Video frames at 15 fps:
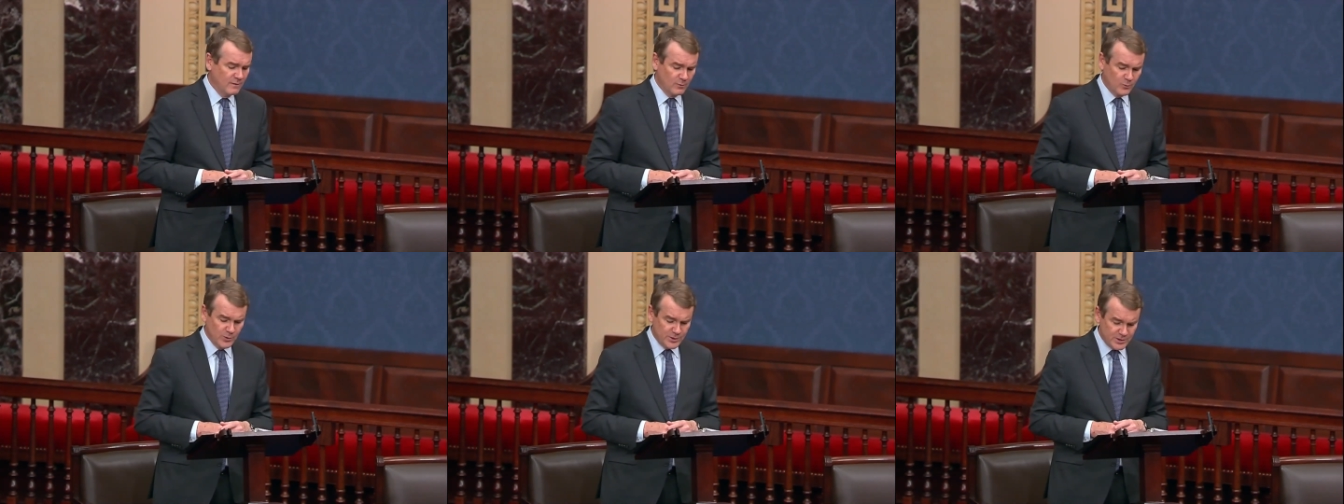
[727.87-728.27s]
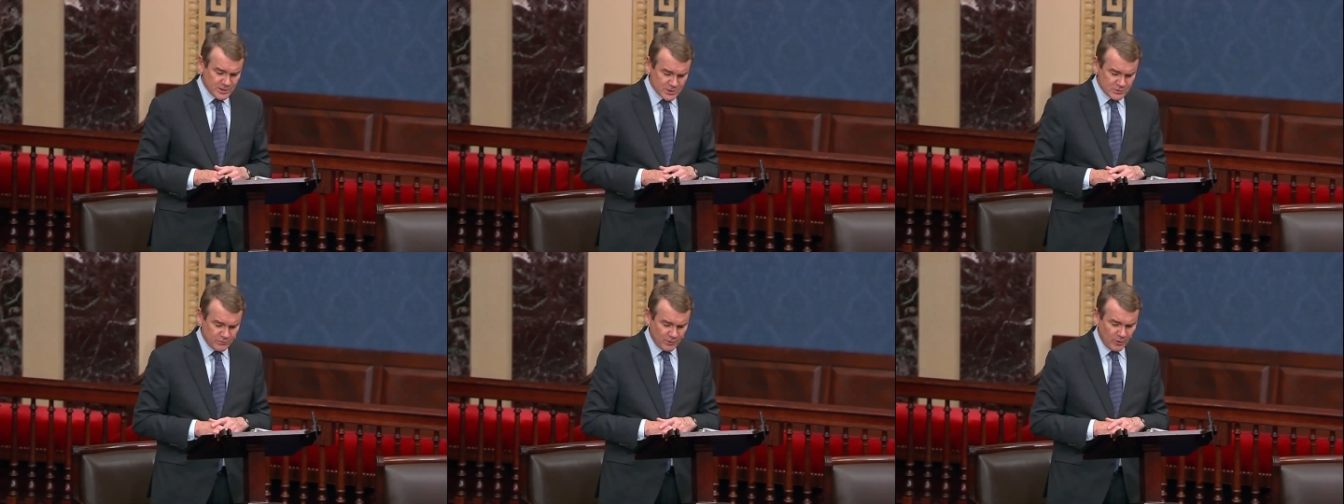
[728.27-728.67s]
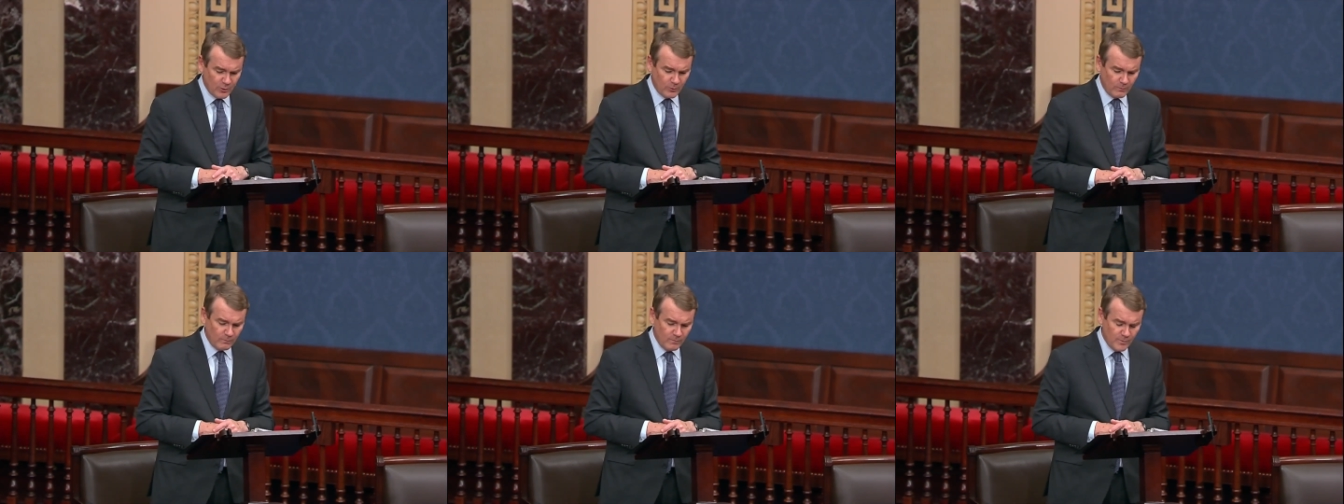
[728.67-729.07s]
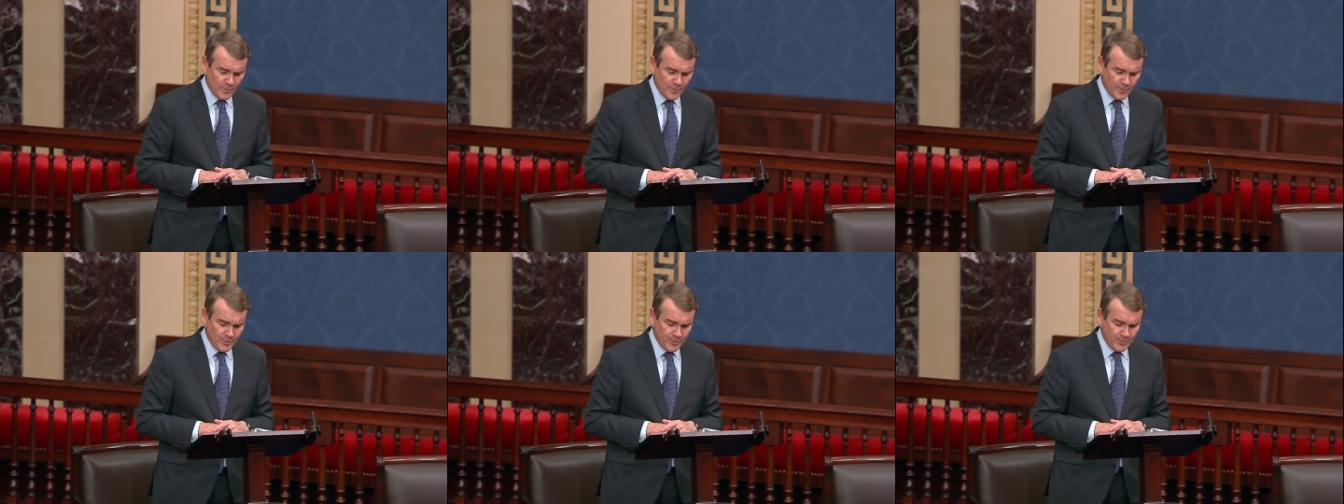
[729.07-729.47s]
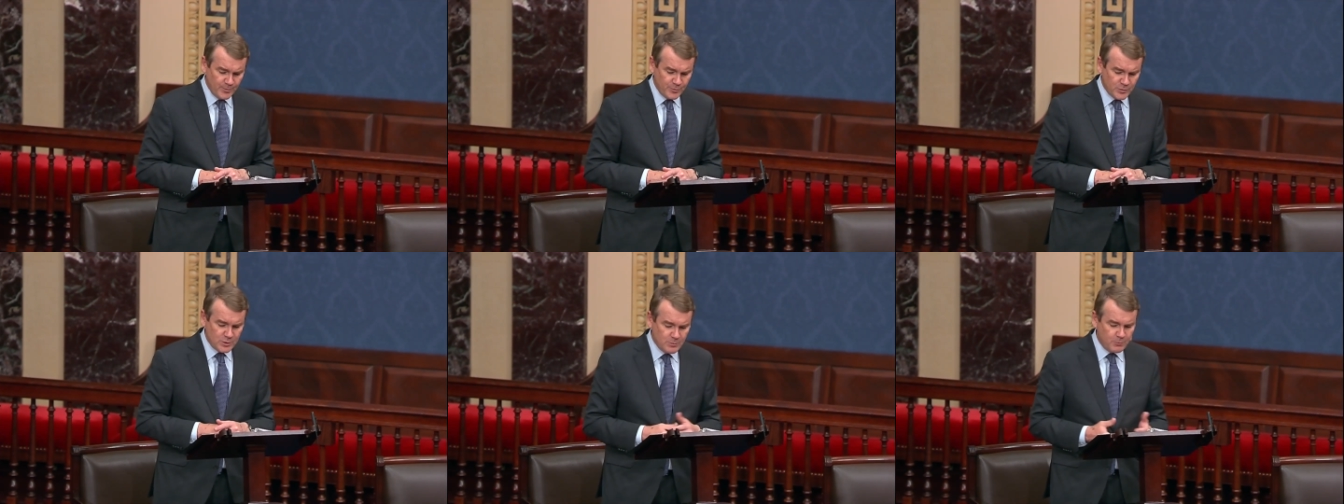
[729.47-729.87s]
with this vote
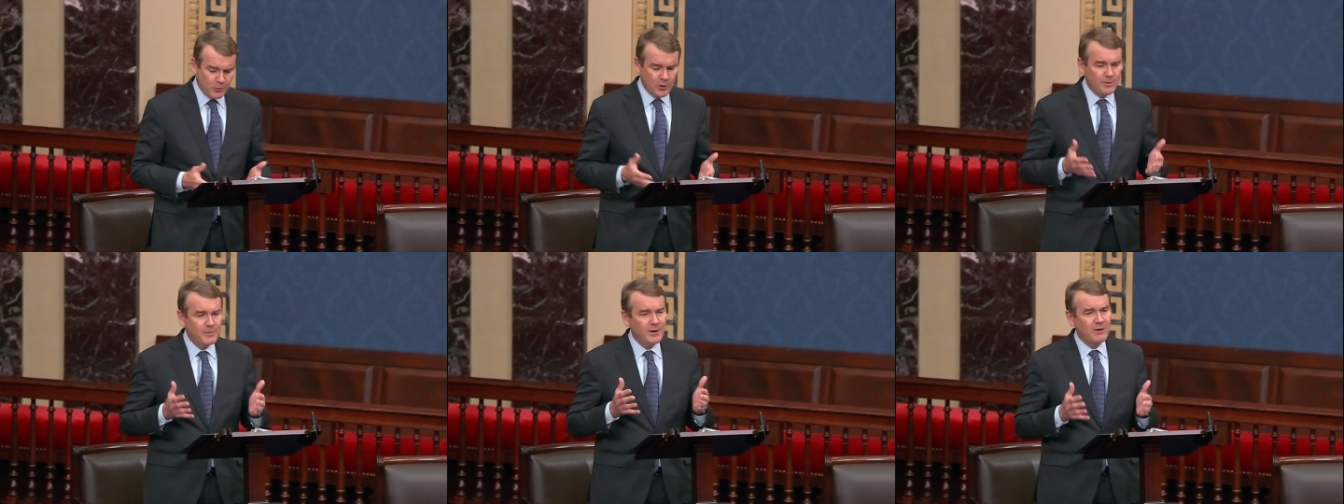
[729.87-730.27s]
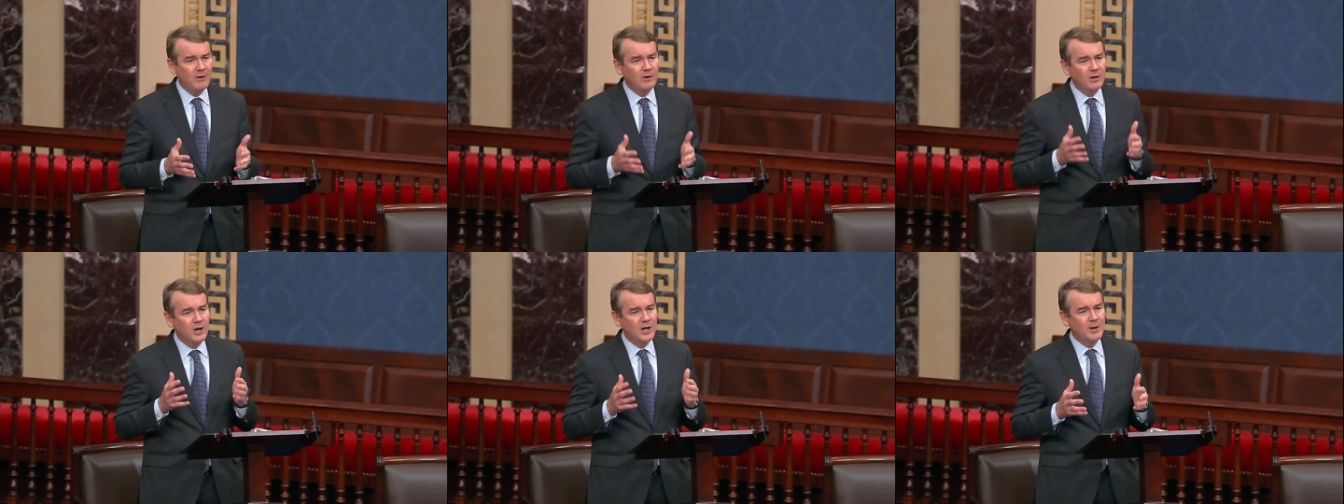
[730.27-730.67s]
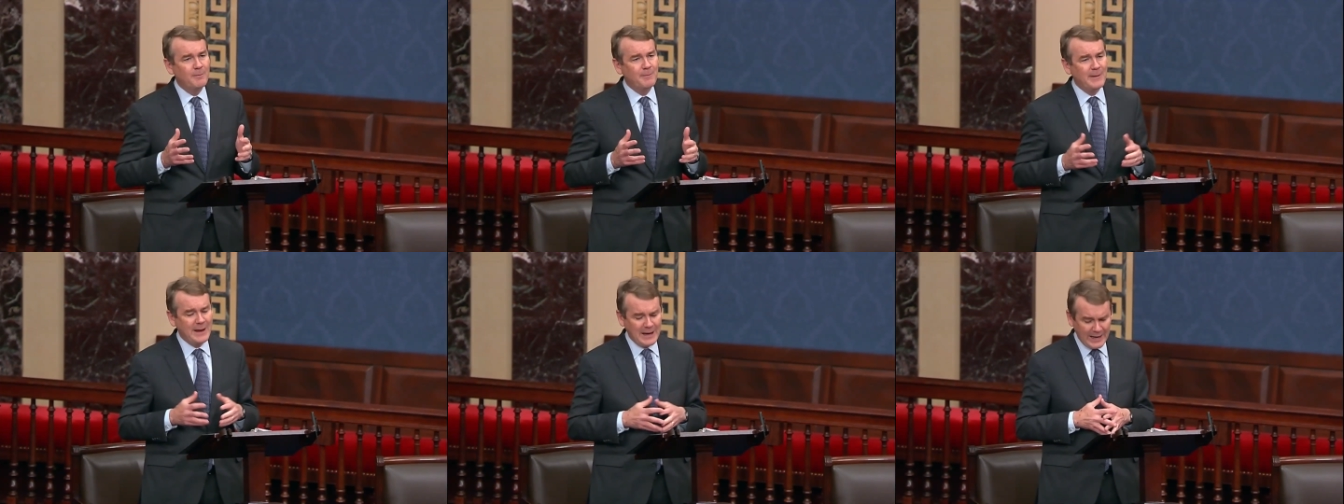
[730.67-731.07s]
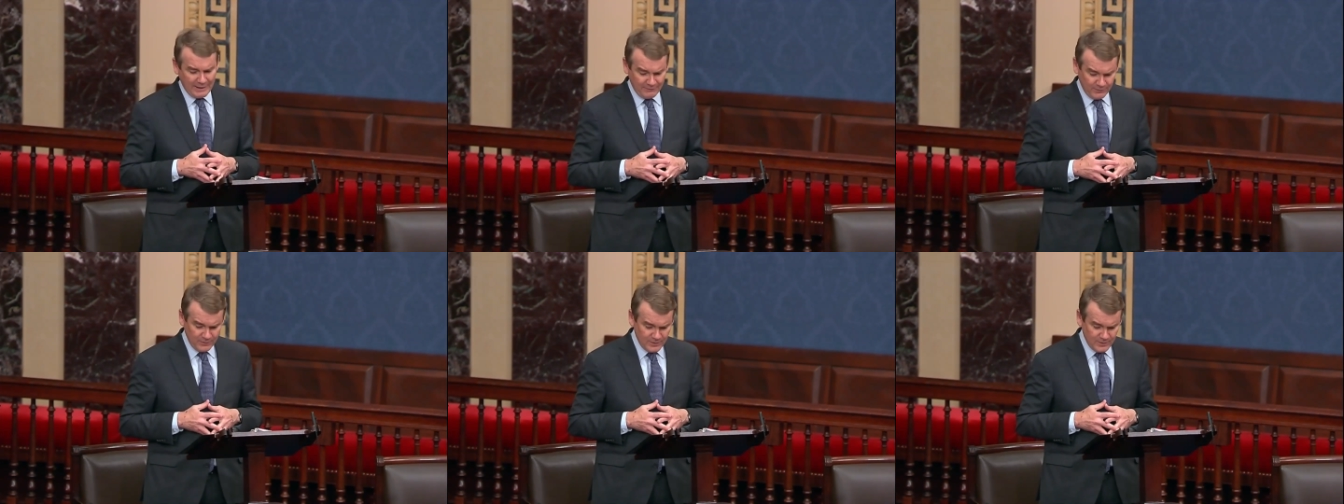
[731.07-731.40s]
to put America on a path